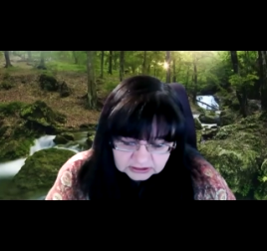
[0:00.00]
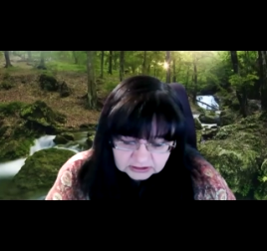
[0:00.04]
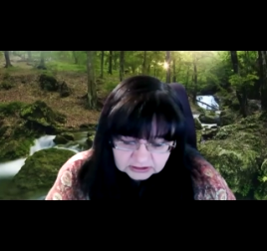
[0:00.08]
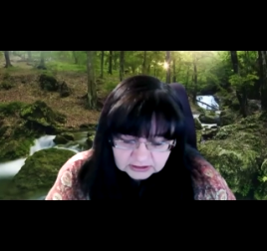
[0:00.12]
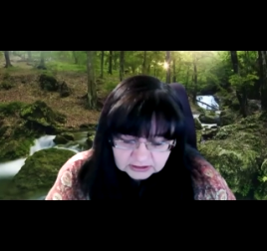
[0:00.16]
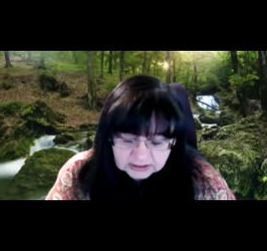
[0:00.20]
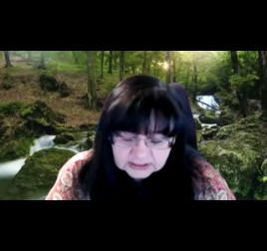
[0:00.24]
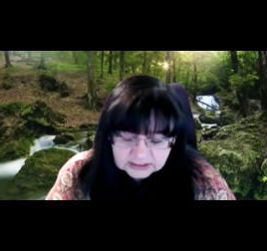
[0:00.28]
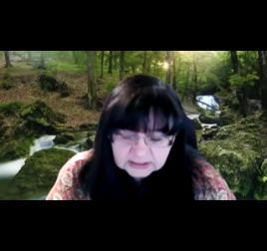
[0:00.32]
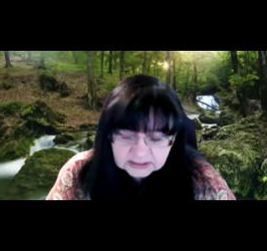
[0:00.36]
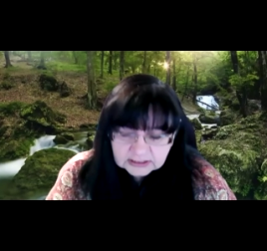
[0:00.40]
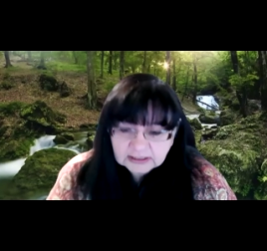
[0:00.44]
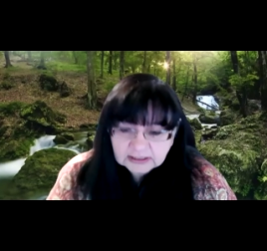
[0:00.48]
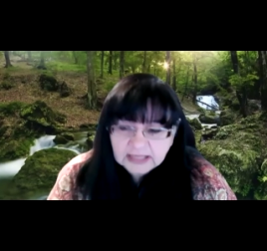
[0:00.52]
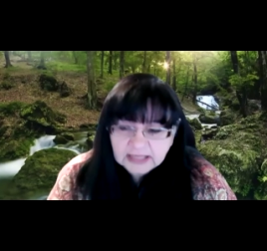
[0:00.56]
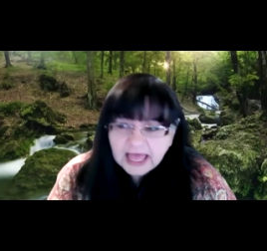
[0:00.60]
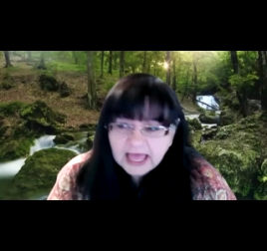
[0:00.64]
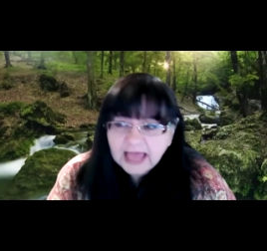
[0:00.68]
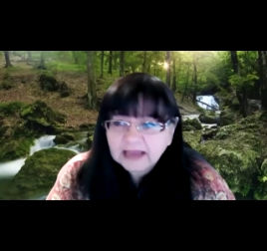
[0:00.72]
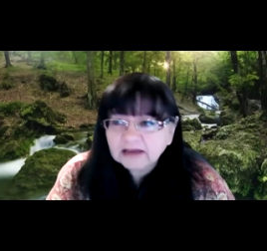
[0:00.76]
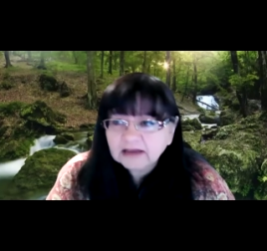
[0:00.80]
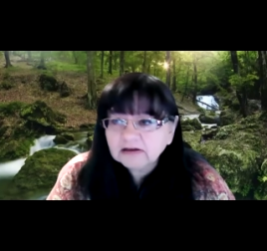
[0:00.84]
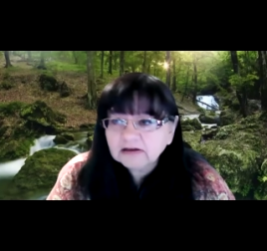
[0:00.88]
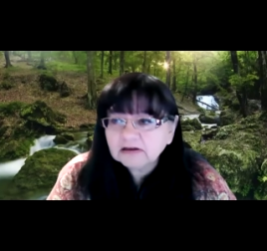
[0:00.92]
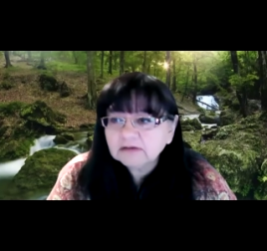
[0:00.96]
this
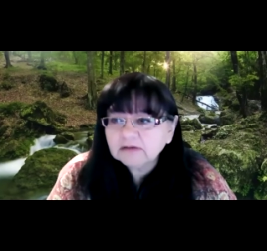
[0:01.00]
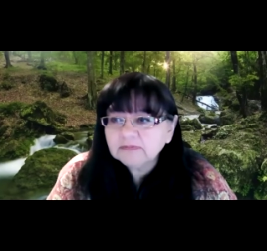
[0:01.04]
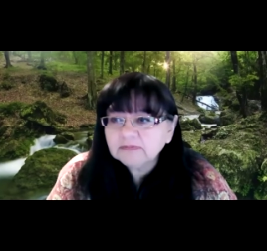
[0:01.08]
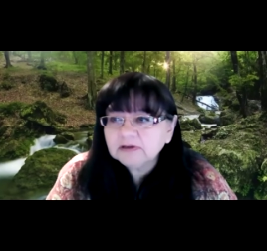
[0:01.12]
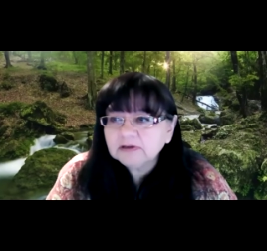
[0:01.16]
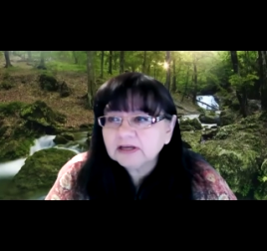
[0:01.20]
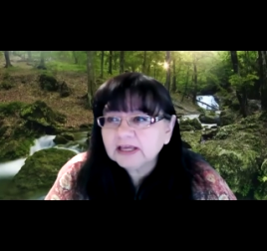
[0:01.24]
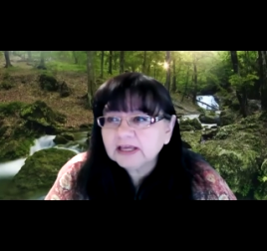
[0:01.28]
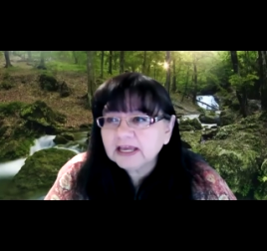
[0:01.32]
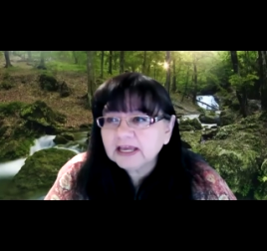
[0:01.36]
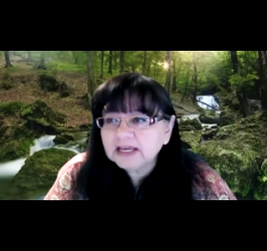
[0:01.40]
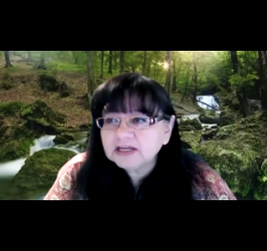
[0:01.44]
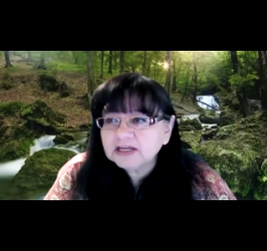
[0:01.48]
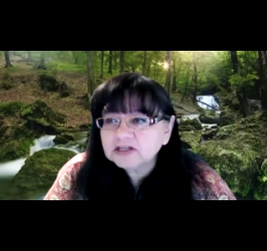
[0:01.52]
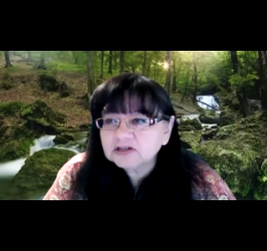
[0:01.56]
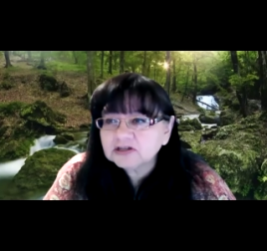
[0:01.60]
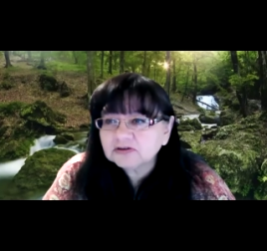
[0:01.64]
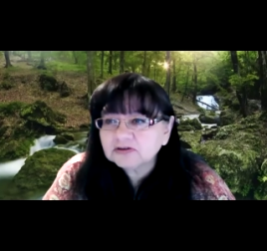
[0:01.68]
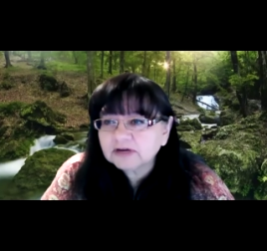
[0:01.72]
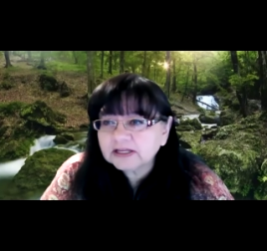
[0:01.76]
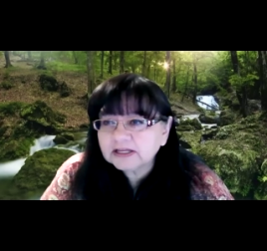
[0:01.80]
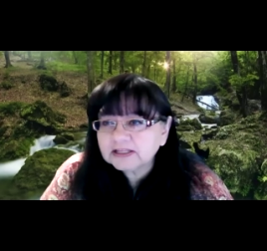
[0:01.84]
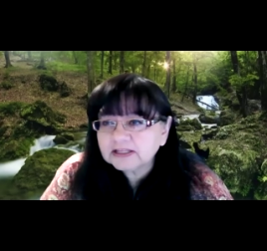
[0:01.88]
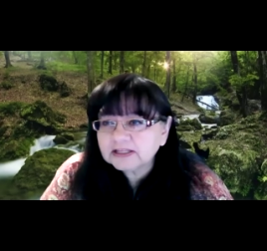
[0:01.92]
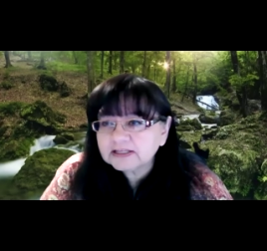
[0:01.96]
lack of
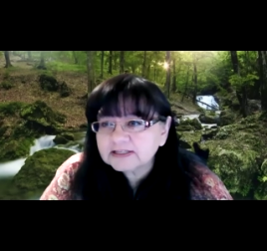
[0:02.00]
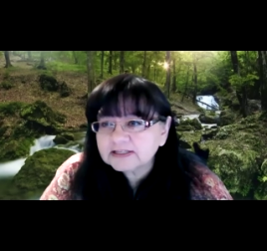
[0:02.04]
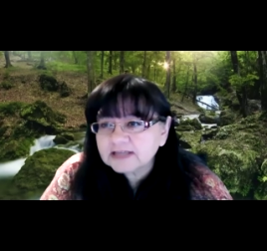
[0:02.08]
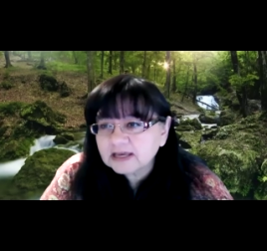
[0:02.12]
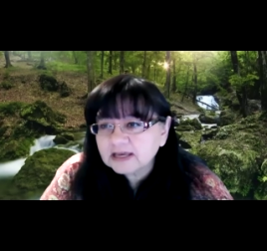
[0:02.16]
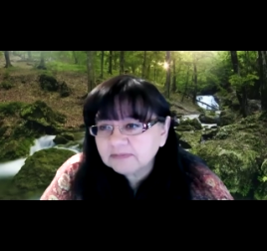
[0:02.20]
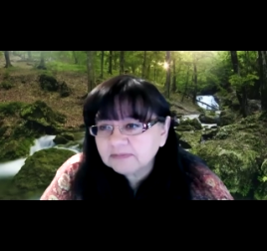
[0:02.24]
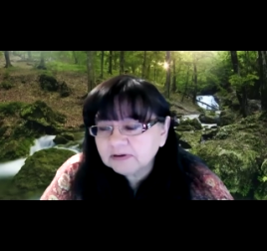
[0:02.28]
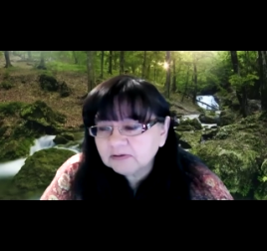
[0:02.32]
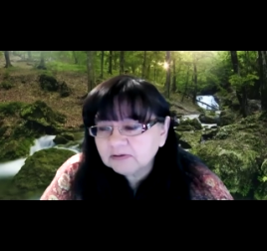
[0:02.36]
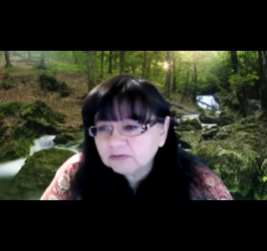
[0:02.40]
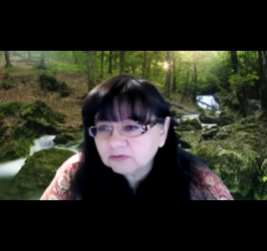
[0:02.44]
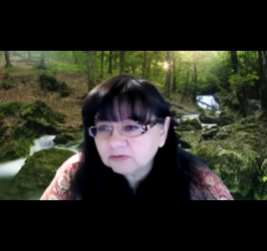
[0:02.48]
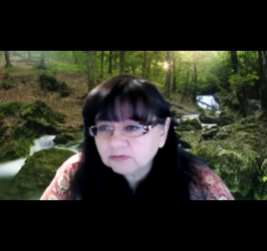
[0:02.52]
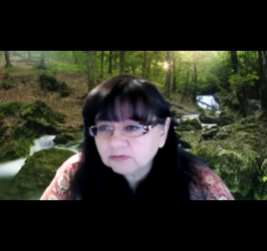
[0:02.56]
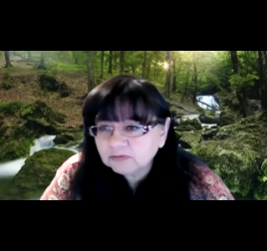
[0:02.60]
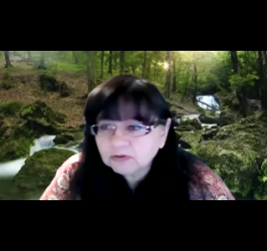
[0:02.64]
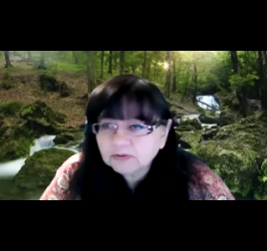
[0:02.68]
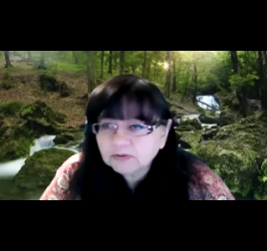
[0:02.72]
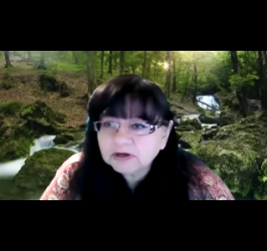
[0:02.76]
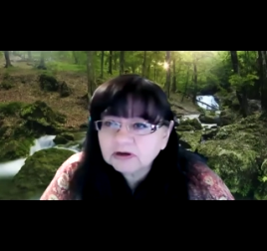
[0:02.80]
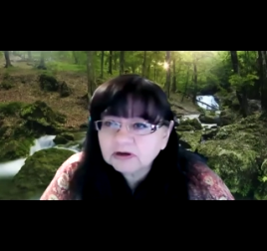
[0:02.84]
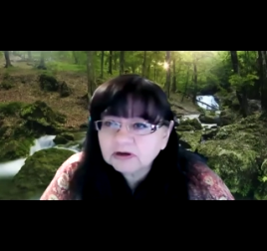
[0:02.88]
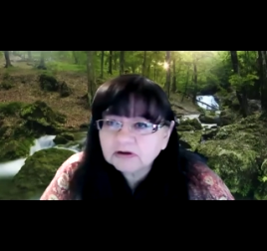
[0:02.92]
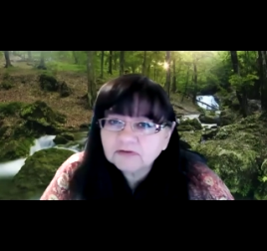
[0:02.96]
communication, right, that's happening with
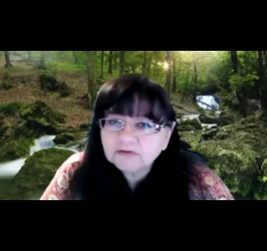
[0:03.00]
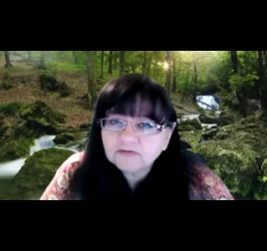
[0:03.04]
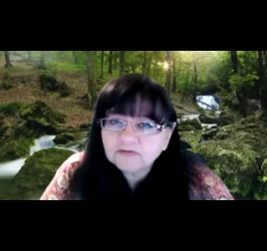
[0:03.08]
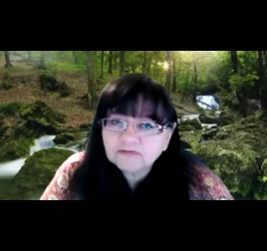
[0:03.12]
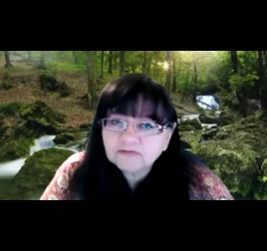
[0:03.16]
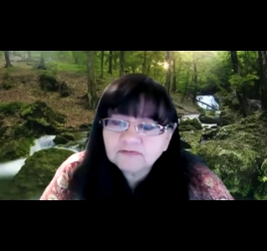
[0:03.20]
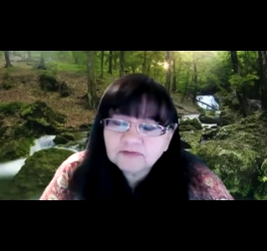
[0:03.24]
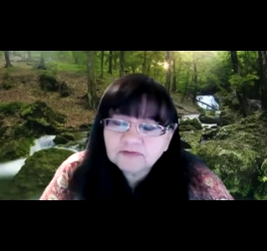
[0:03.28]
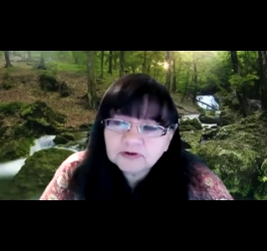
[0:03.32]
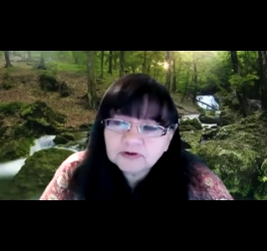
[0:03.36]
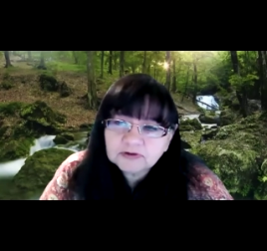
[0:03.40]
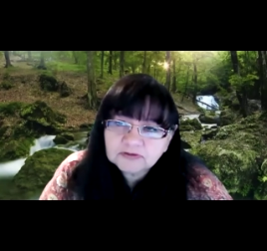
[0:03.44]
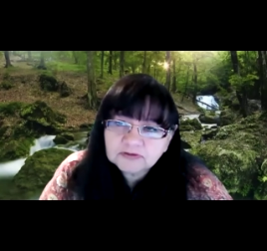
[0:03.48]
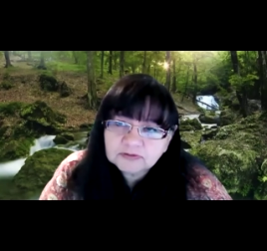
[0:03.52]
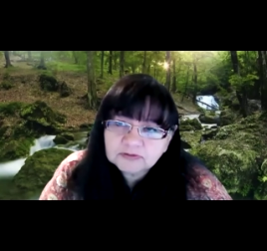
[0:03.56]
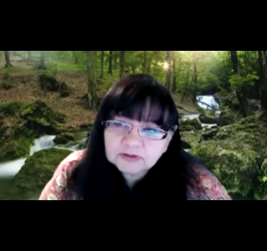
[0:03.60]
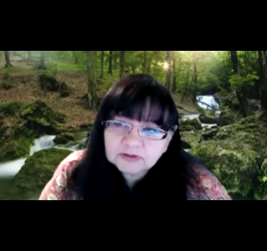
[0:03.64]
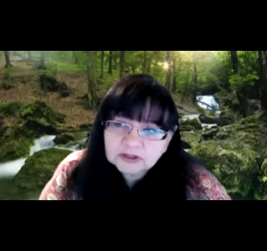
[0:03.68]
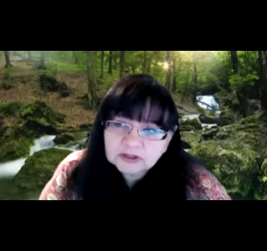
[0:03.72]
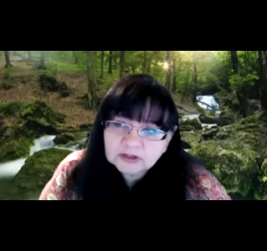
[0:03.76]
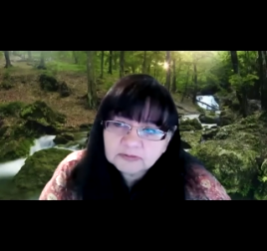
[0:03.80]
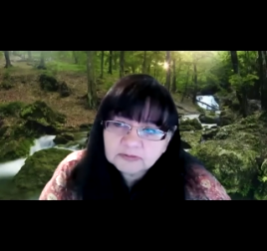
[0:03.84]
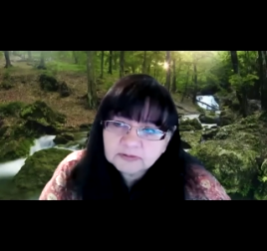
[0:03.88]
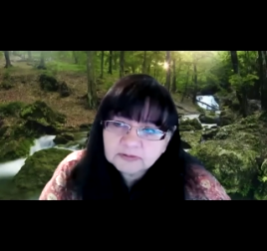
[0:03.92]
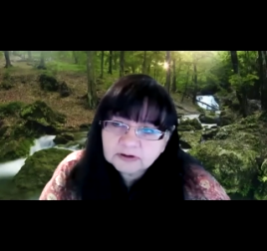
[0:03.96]
what we're hearing from folks from
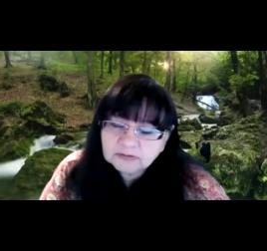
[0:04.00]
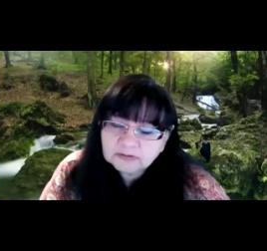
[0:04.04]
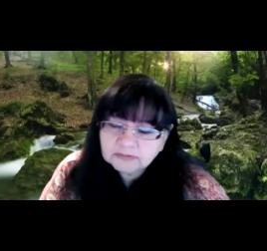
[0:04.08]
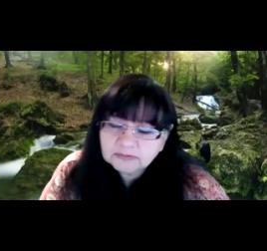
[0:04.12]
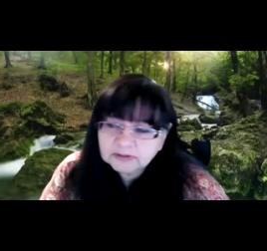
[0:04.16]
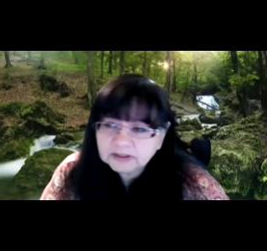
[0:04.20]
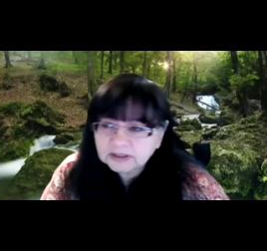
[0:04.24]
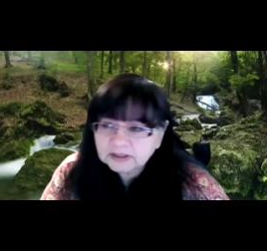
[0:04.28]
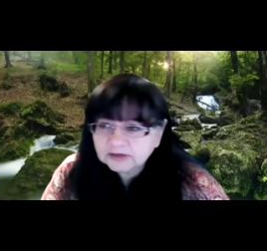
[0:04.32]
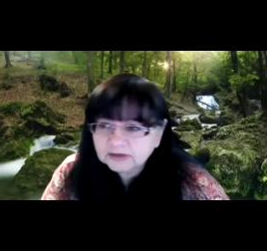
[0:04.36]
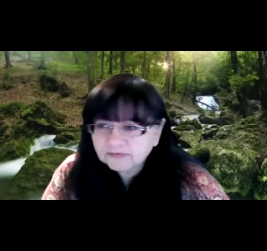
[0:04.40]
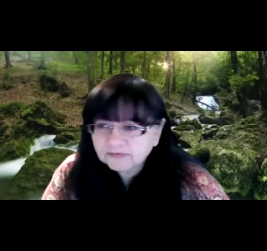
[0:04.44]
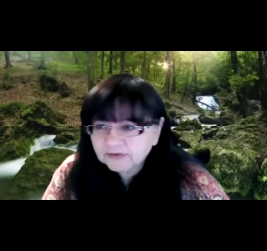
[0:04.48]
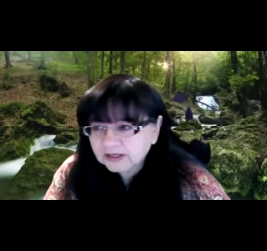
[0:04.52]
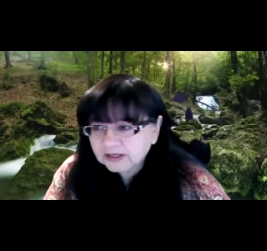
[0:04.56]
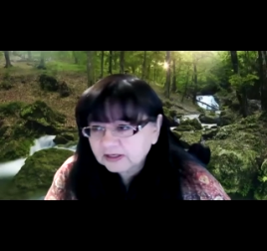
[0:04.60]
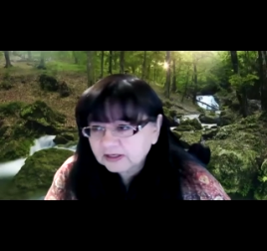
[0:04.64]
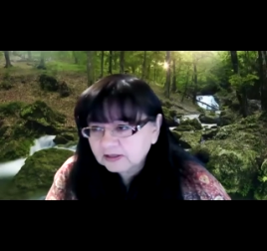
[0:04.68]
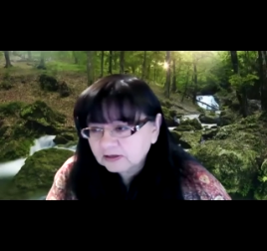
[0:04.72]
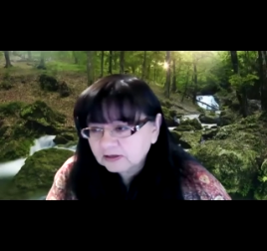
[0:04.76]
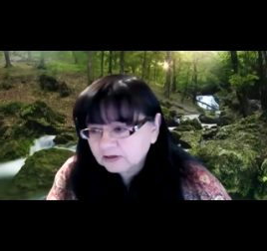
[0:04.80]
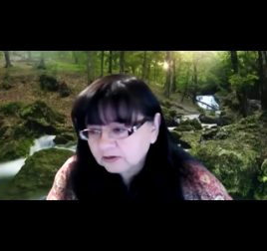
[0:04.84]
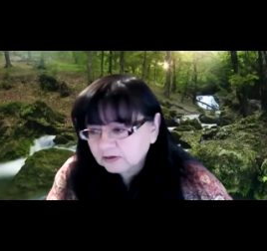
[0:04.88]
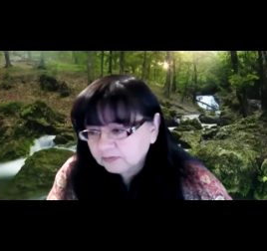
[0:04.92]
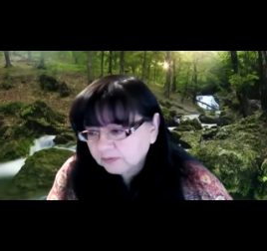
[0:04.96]
the Department of
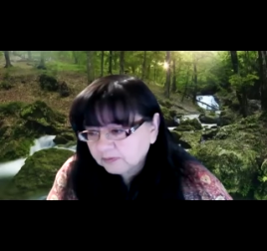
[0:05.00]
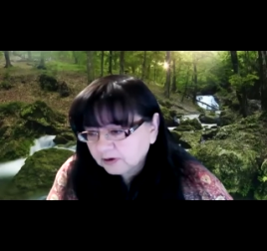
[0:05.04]
Ed, the